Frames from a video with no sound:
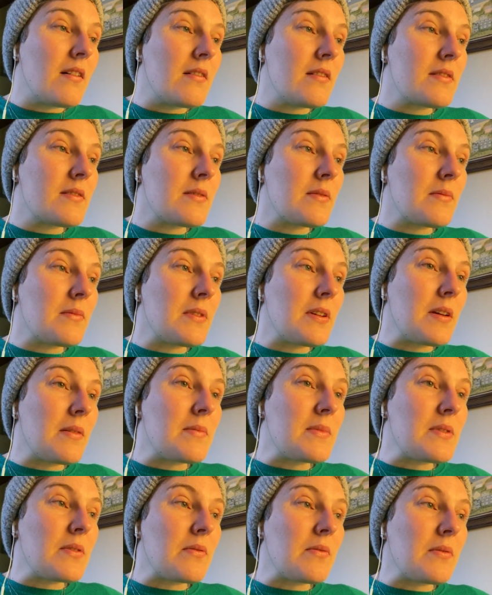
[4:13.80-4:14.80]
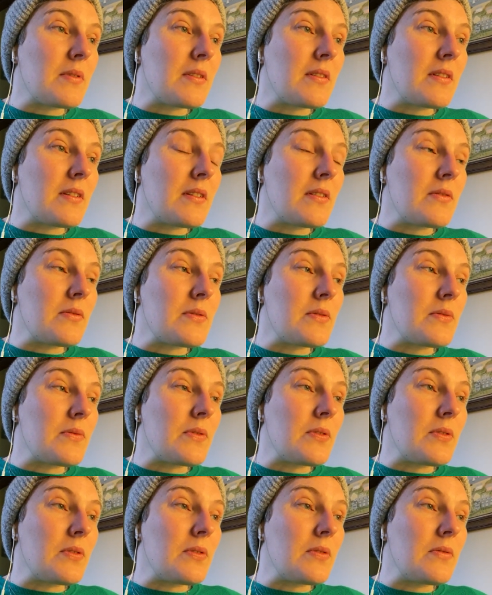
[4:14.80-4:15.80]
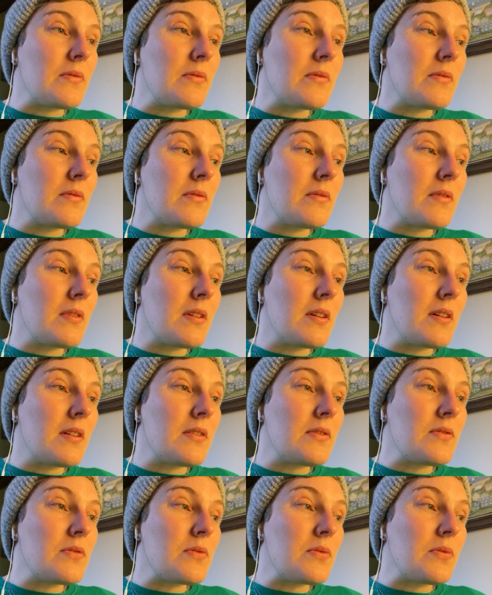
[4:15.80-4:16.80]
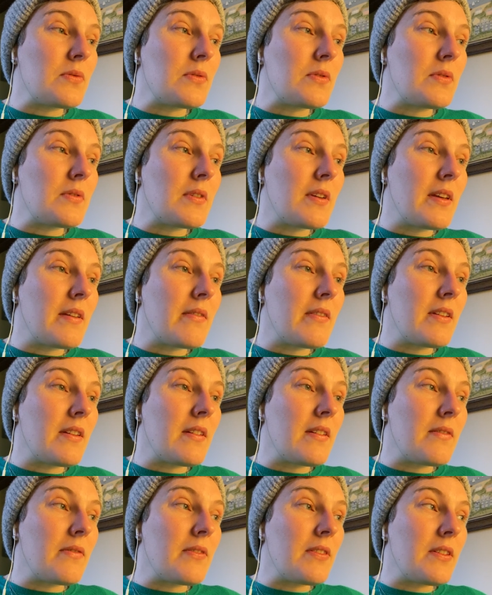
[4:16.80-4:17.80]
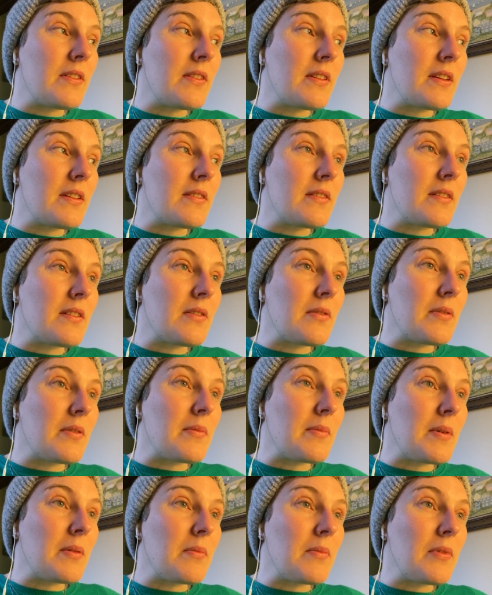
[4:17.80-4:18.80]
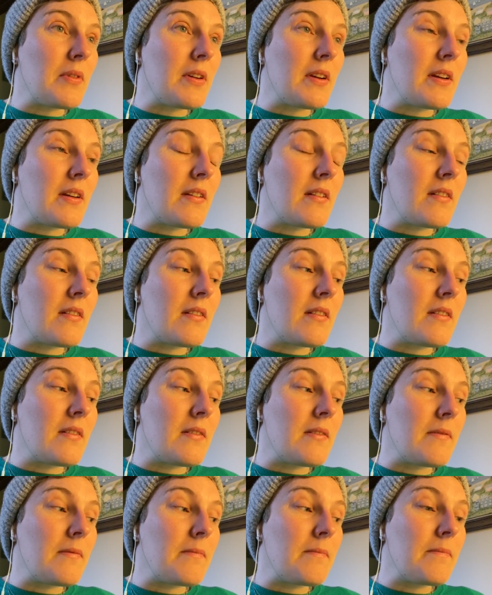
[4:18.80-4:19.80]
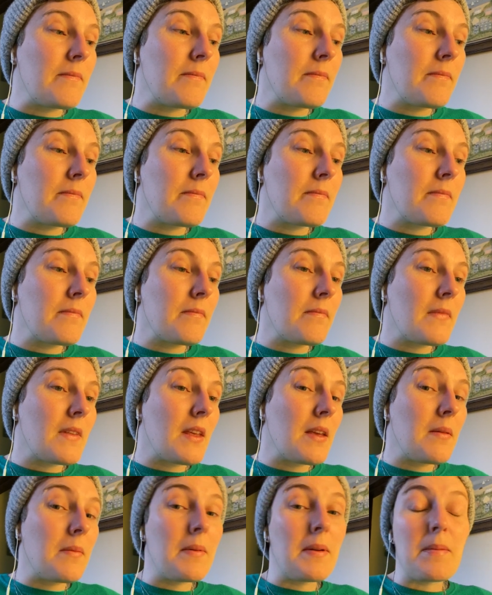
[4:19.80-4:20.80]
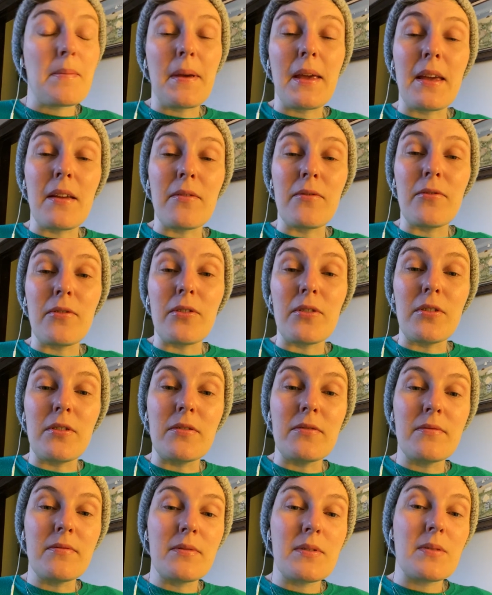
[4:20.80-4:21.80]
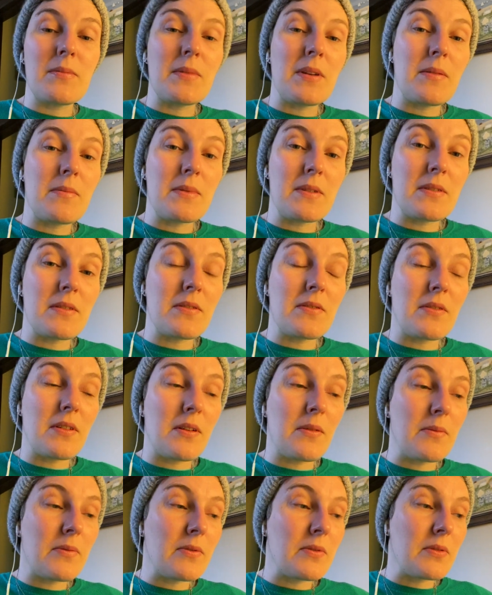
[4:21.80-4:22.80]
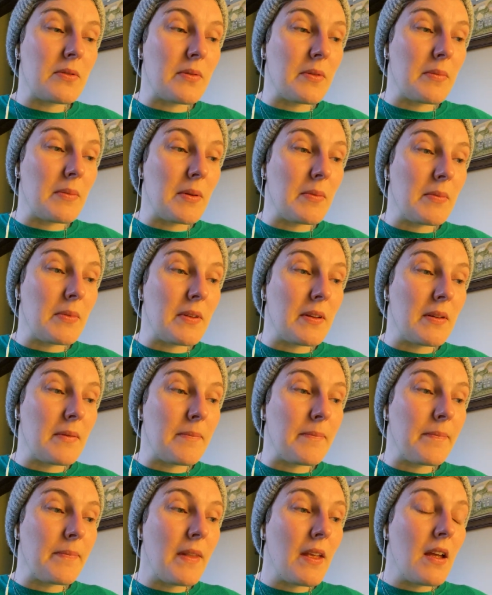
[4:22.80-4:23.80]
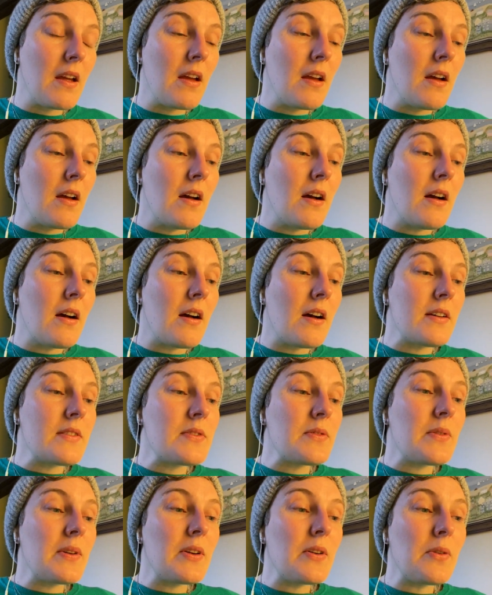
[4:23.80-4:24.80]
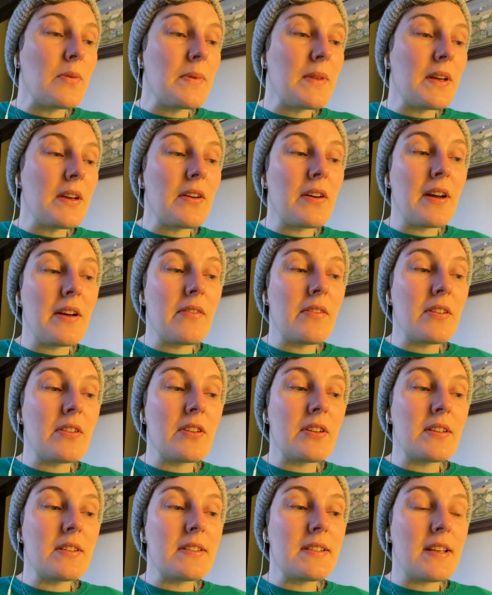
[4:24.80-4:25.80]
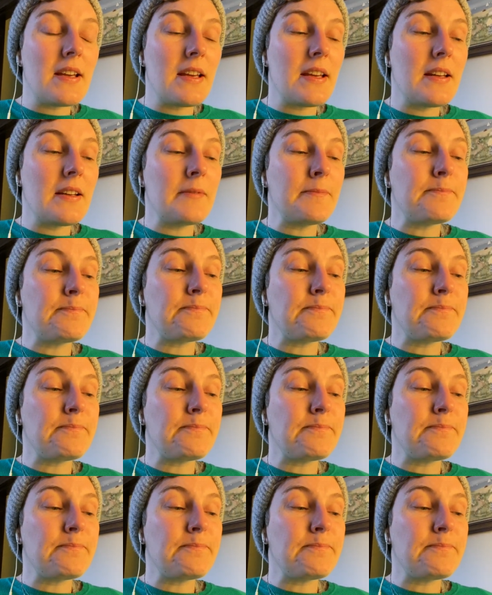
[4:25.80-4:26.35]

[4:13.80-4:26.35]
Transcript: sometimes a really useful tool, even if the things that you're remembering can be painful. Sometimes it's still helpful to remember them. So I hope that you're having a good day